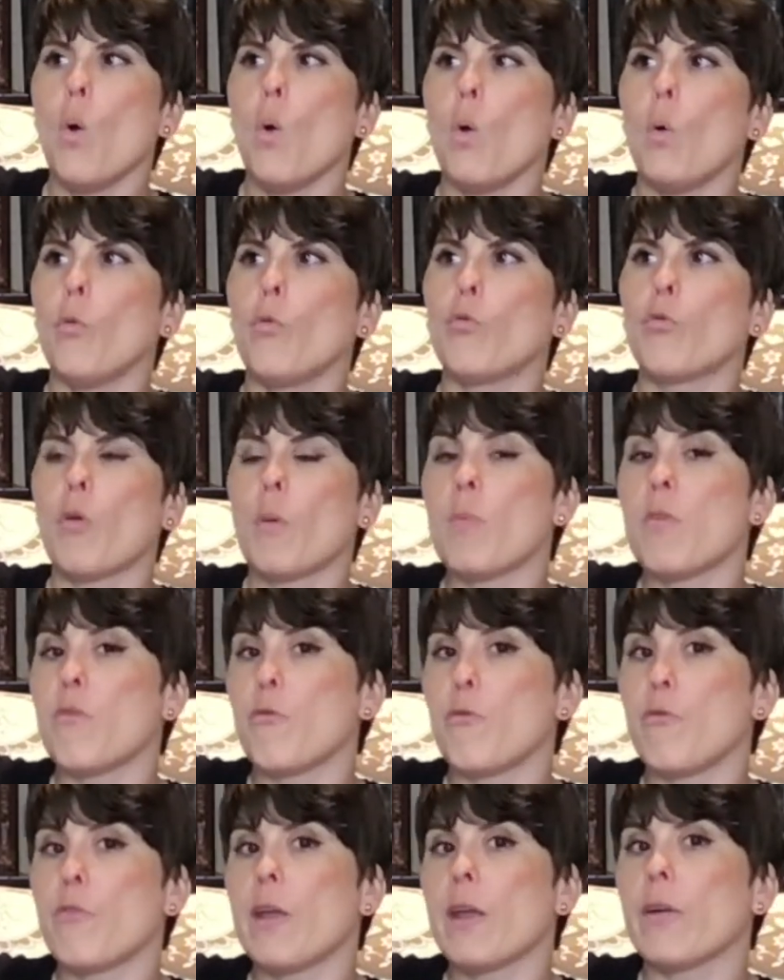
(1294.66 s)
from the
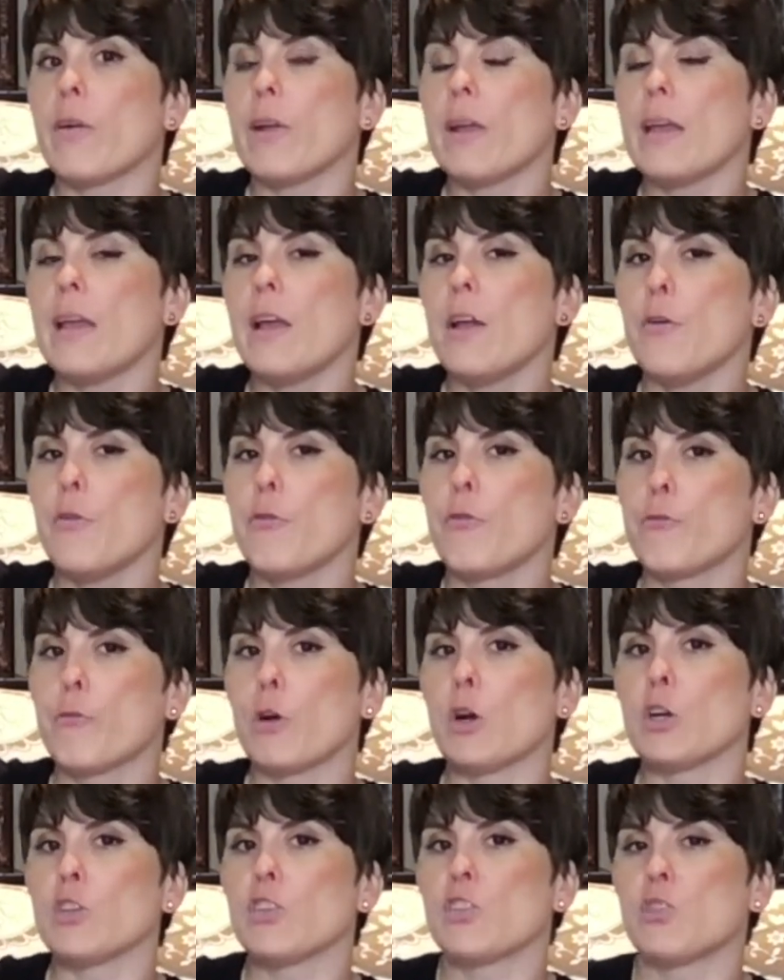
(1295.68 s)
very
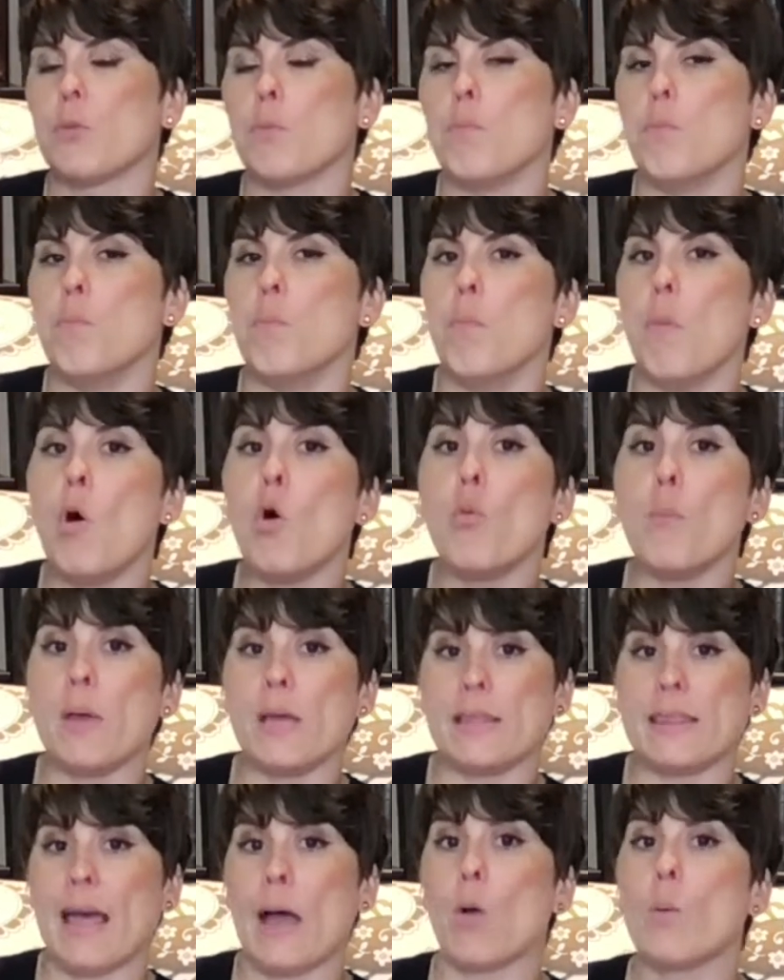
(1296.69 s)
first
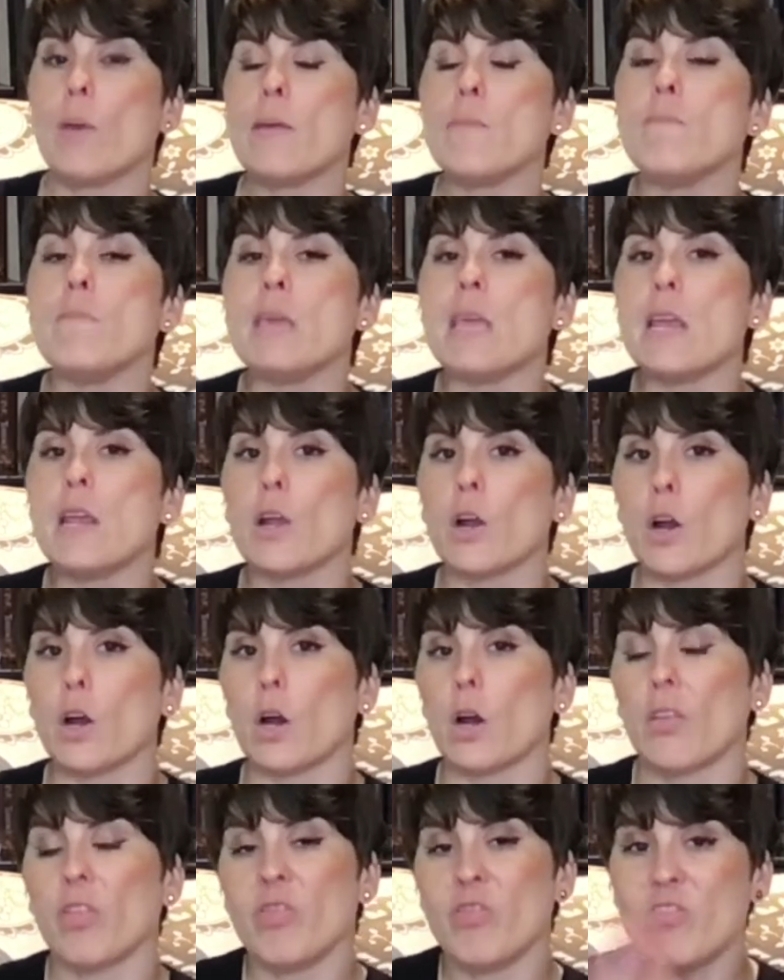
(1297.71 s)
moment that we meet
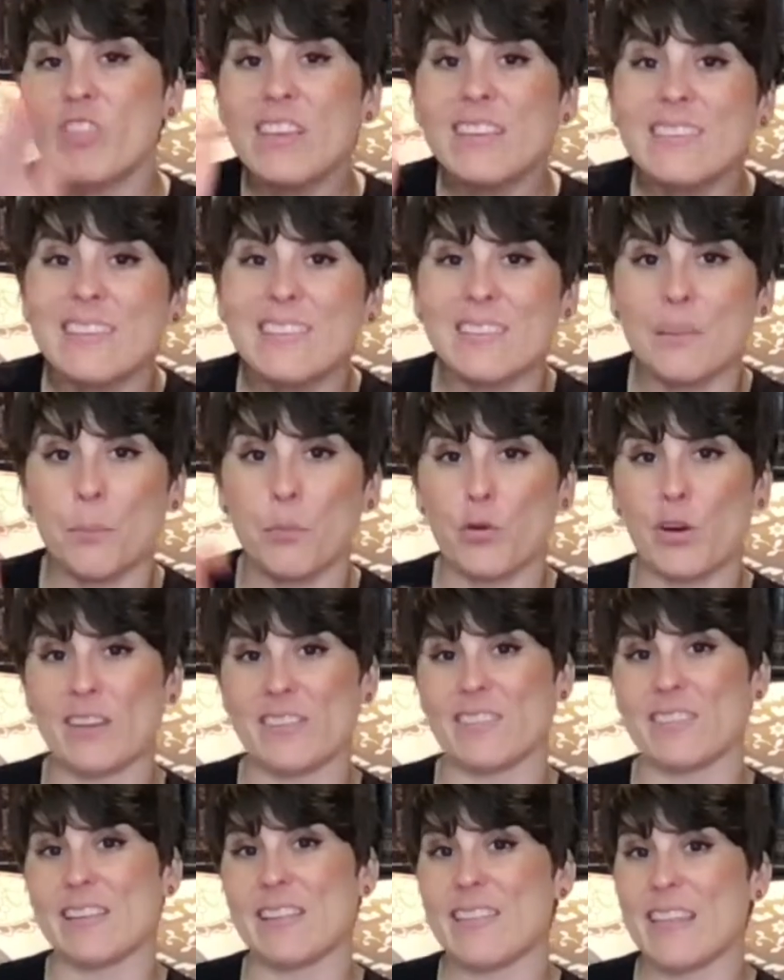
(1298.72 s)
her, this is the
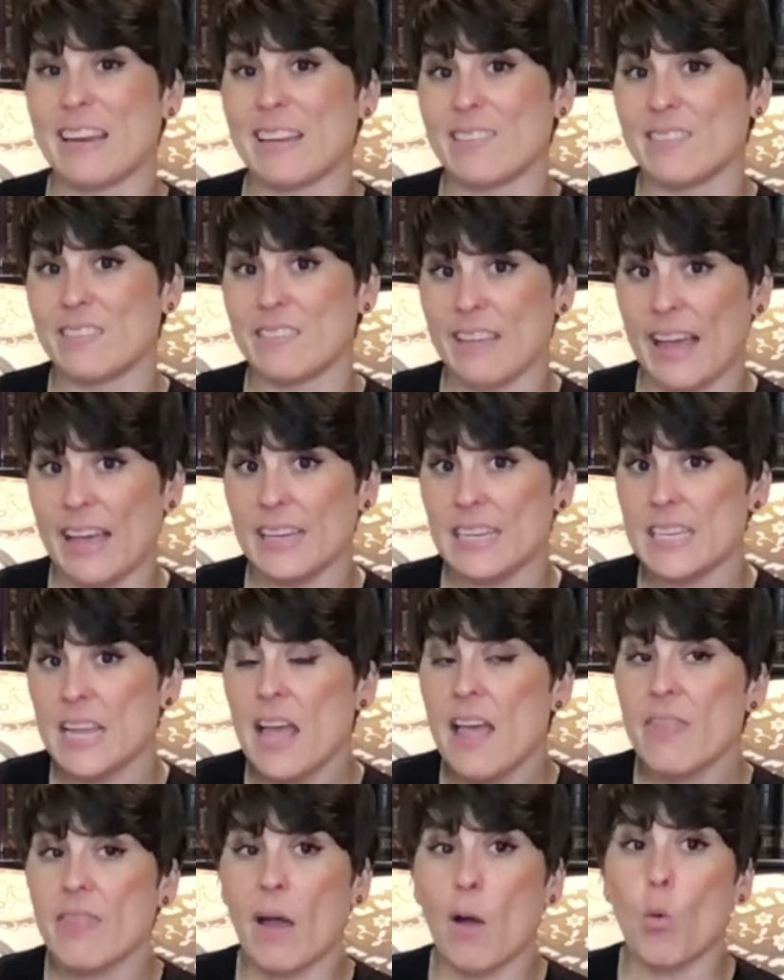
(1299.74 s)
precedent that is set,
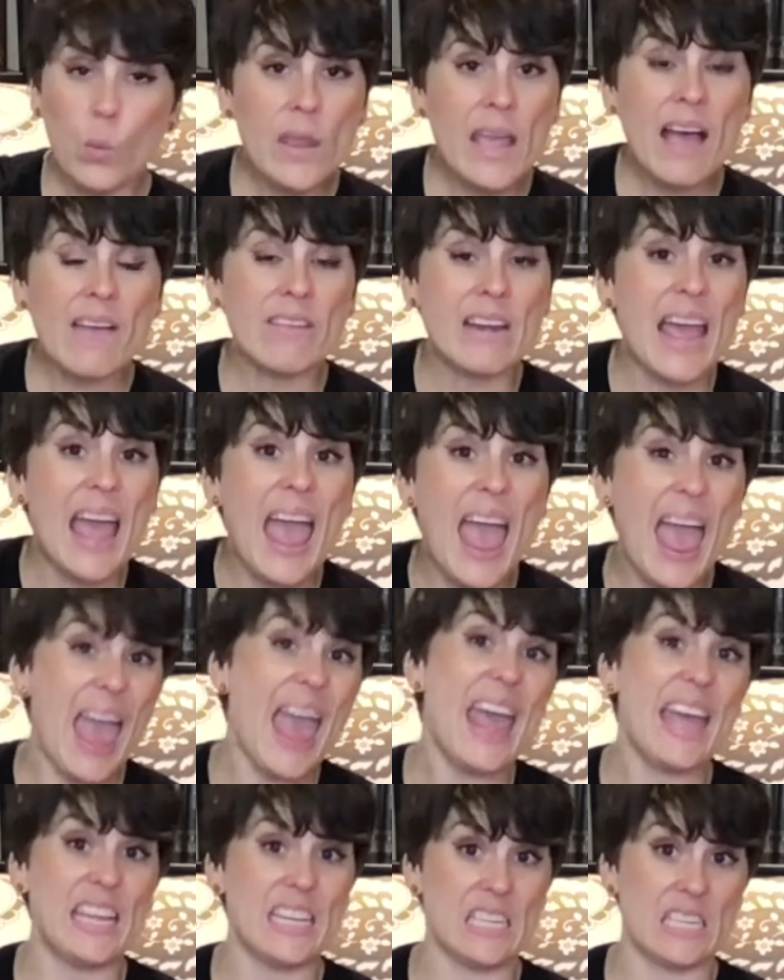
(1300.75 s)
that we have an
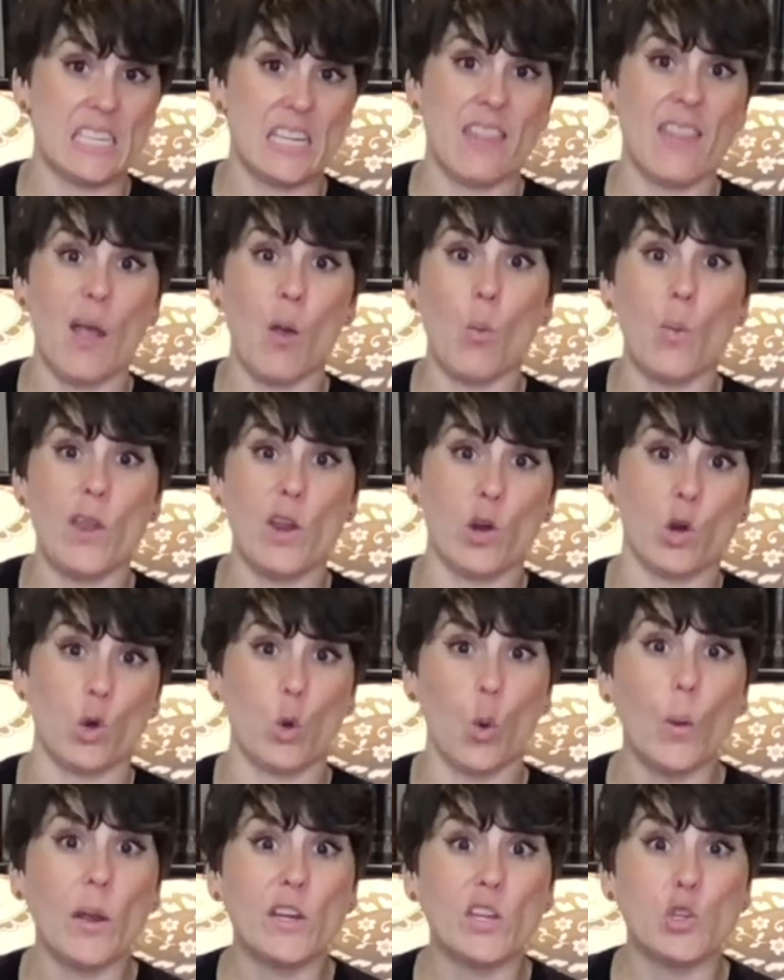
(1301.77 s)
end that we are
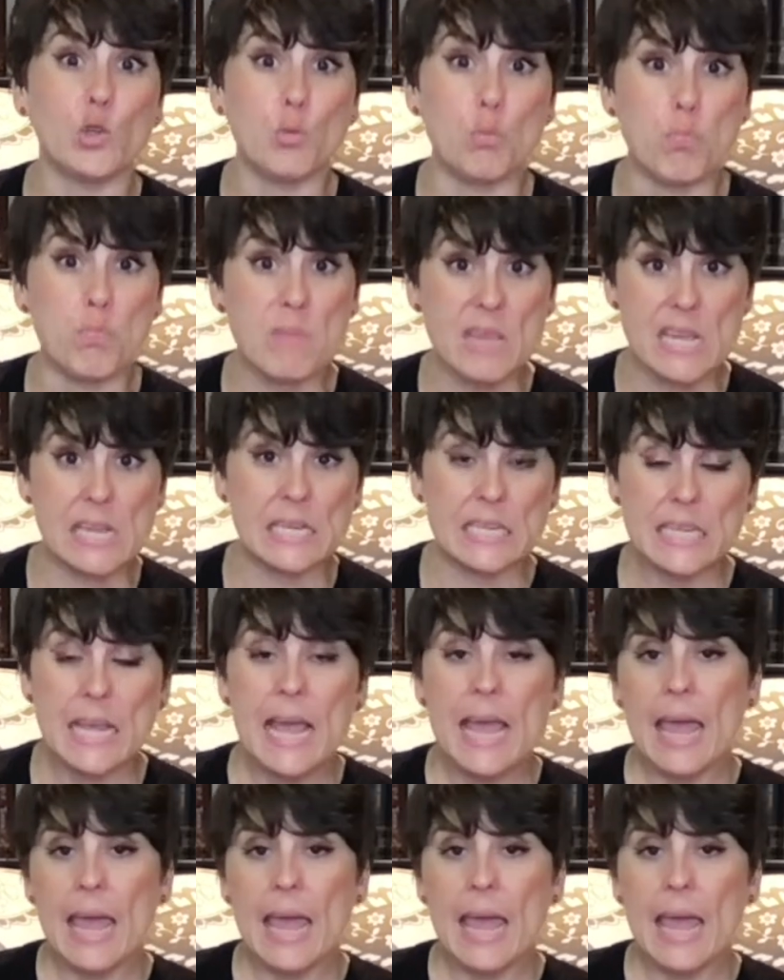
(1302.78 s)
going to meet.